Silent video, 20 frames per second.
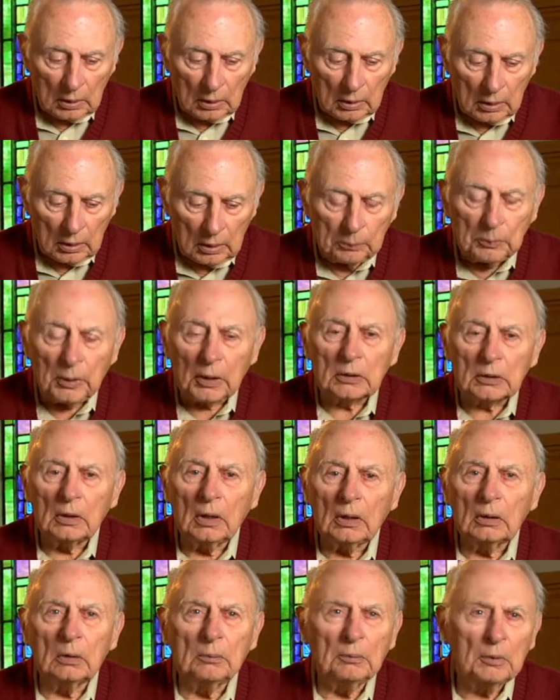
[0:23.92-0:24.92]
he picked
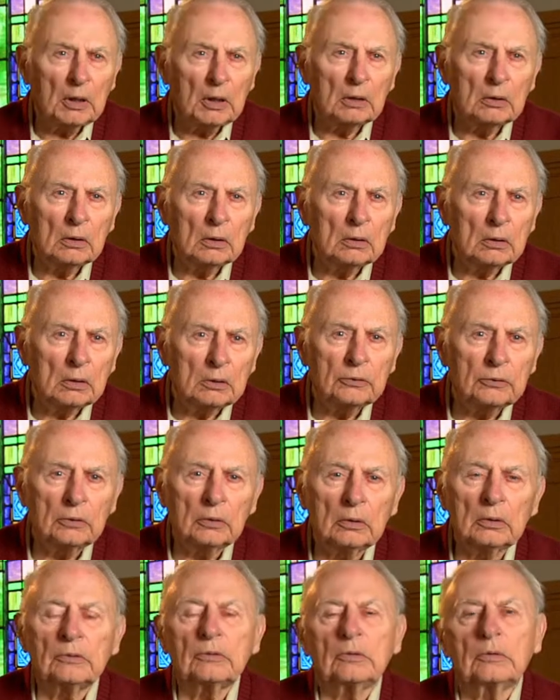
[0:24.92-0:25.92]
out a man in the
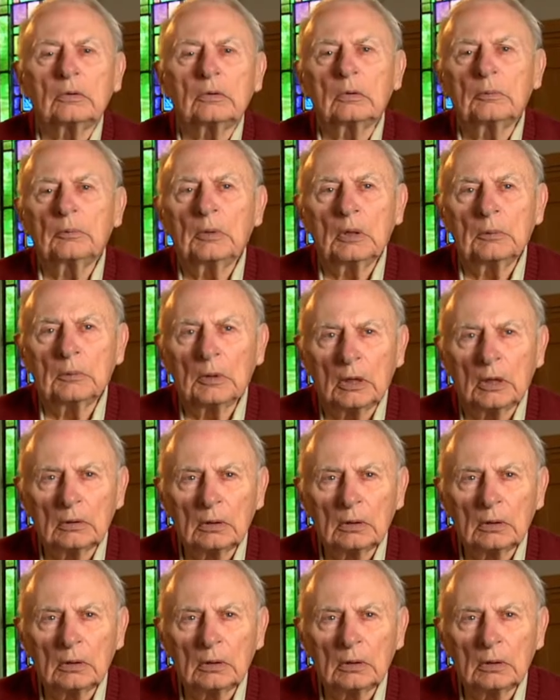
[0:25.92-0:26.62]
church to be my